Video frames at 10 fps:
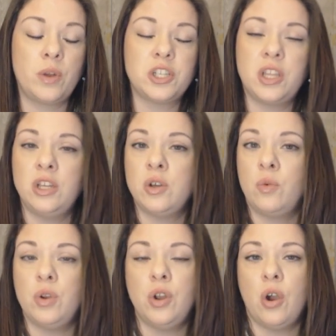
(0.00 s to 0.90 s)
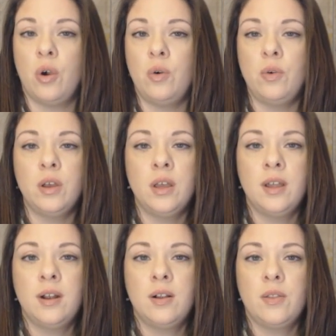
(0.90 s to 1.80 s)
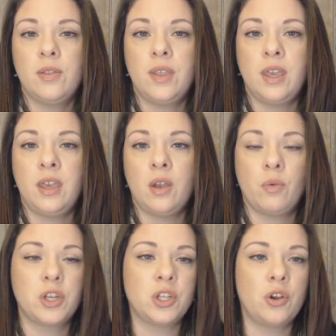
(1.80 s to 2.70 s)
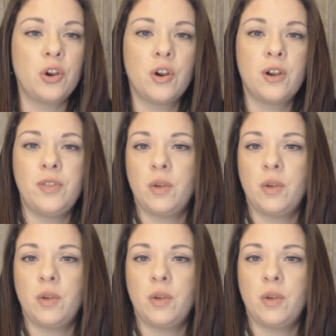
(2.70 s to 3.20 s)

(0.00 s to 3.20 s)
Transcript: in which they don't know the original herd,